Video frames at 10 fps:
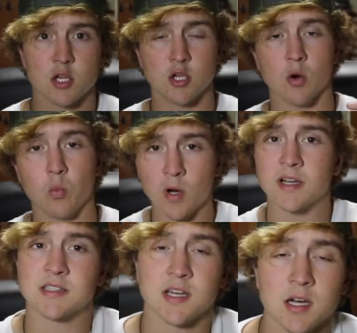Yo, what
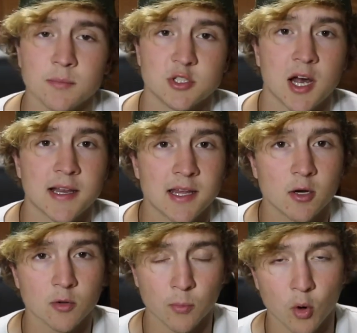is up? Johnny
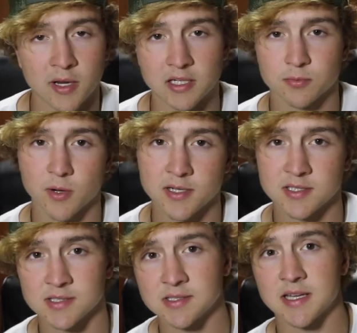here with Board
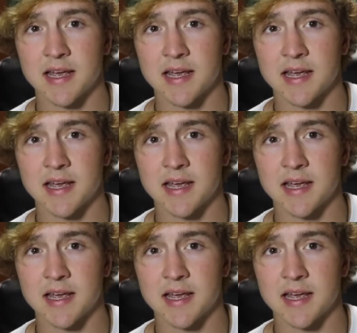Explorations,